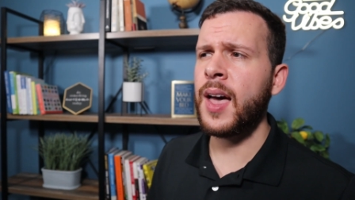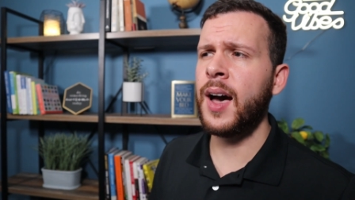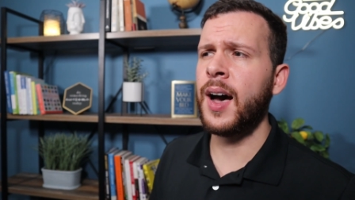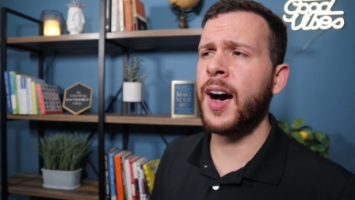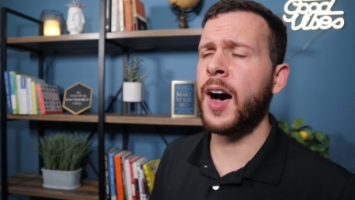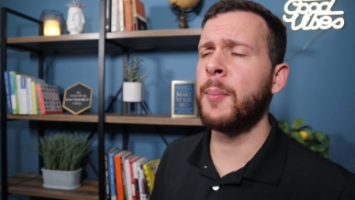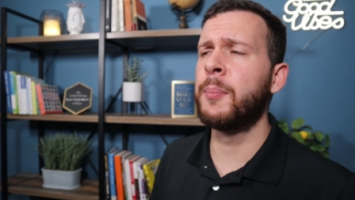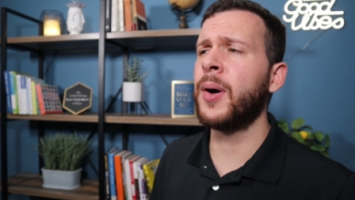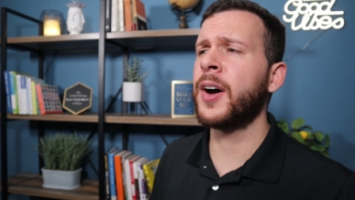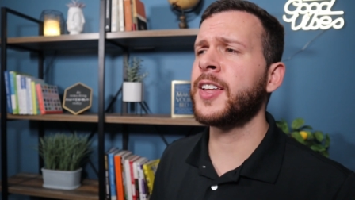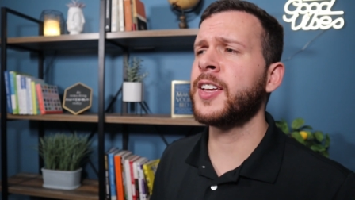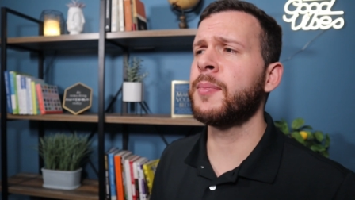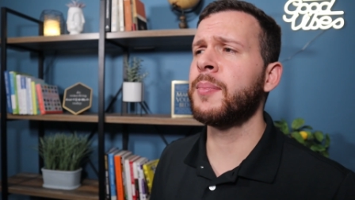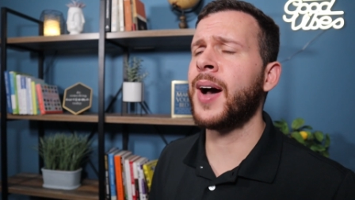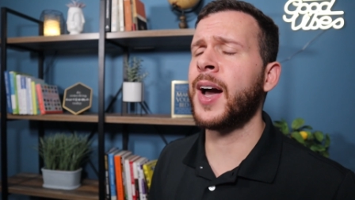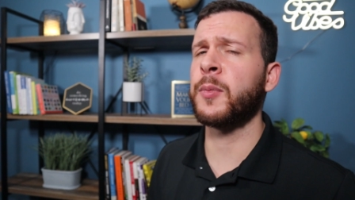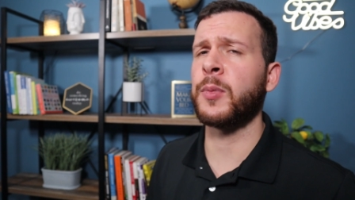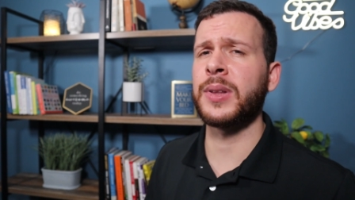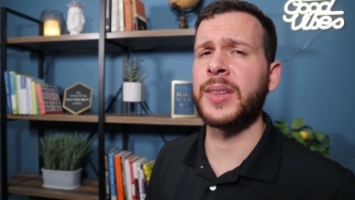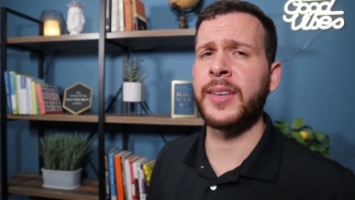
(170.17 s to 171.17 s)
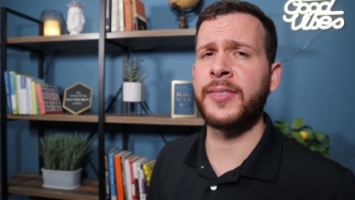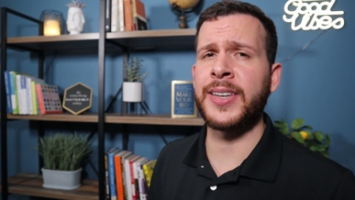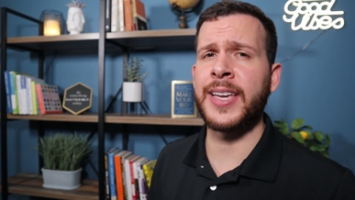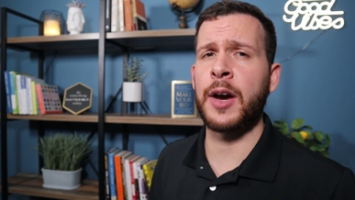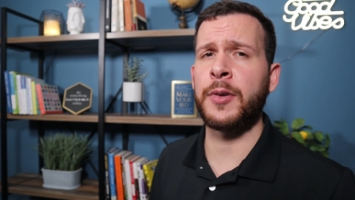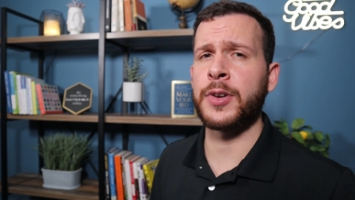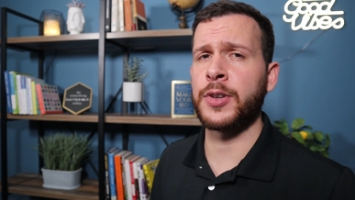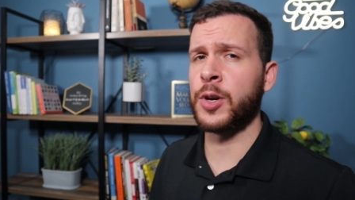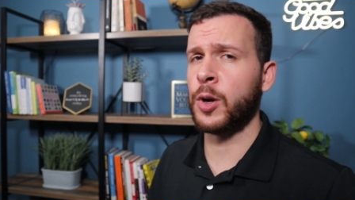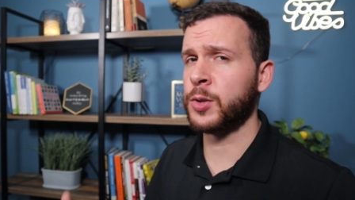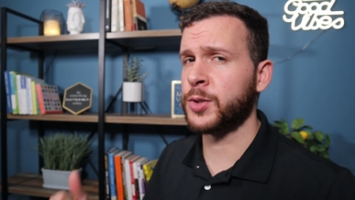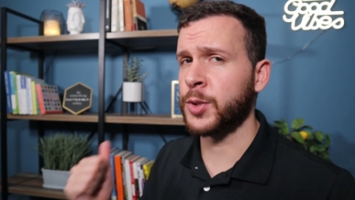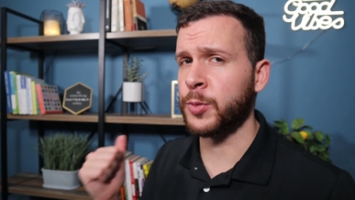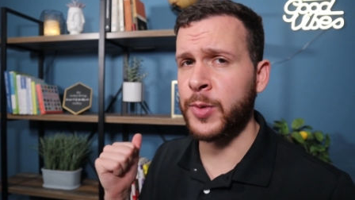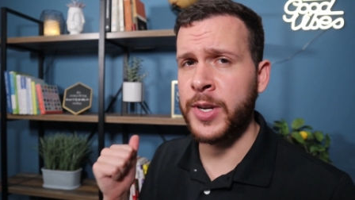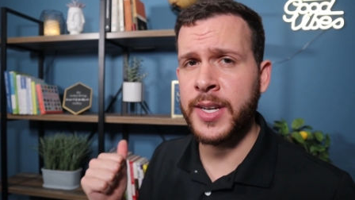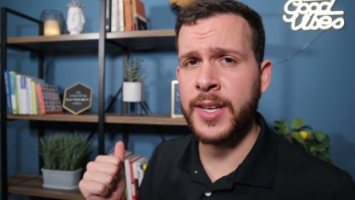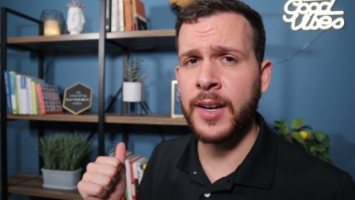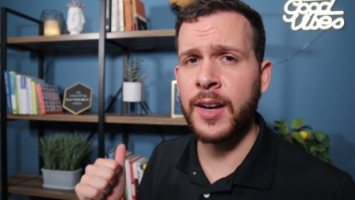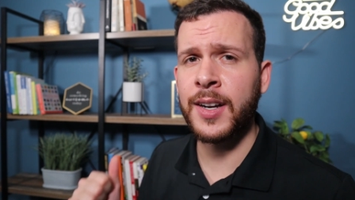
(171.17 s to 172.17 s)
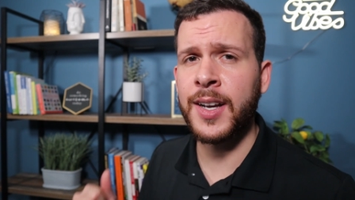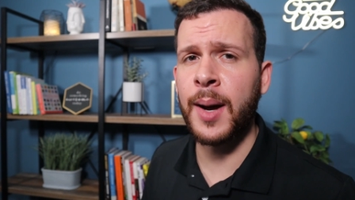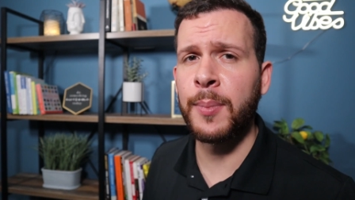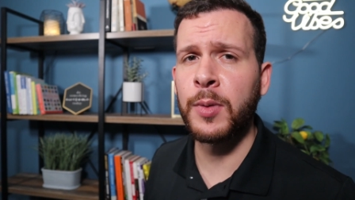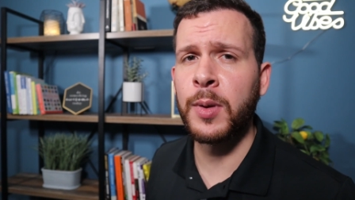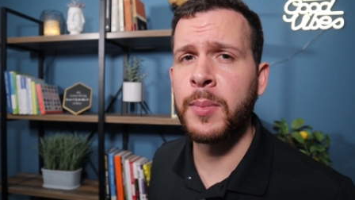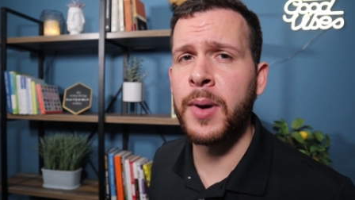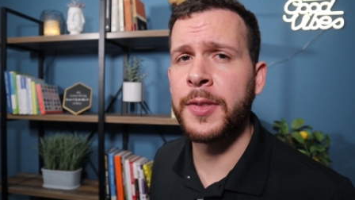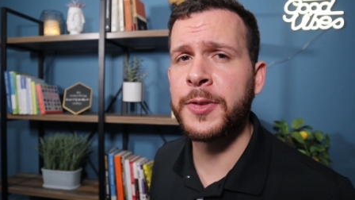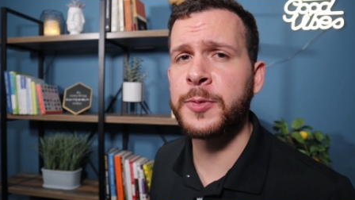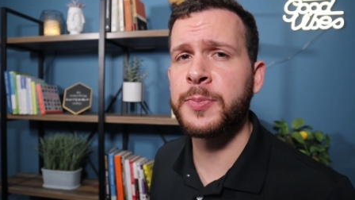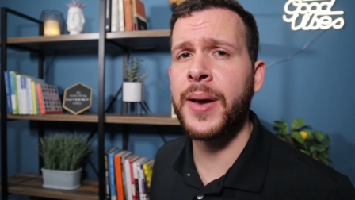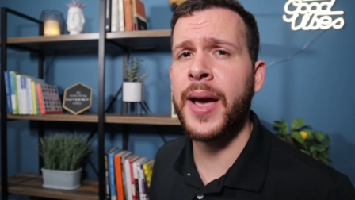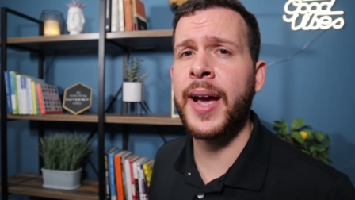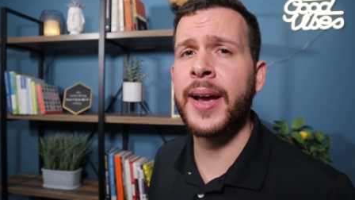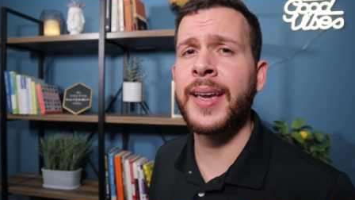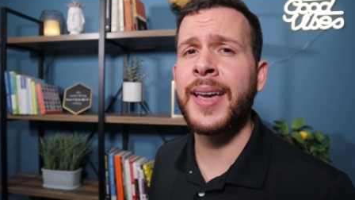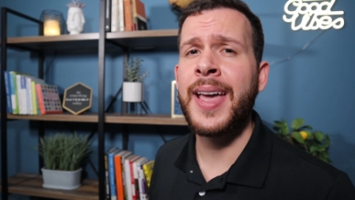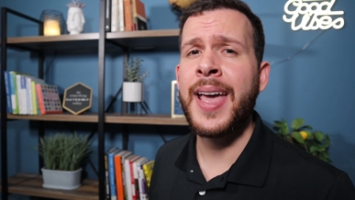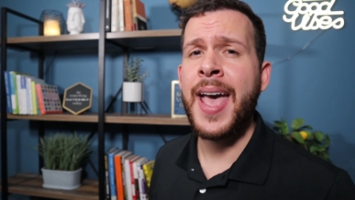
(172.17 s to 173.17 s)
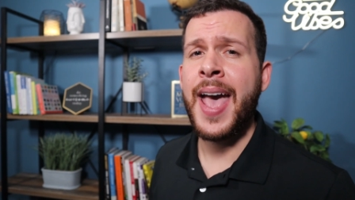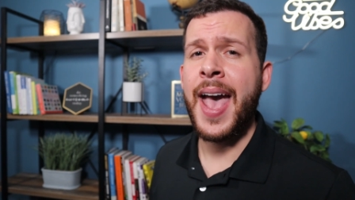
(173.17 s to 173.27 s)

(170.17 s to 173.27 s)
Uh, a buddy of mine, we're living out in Costa Rica a couple of months back,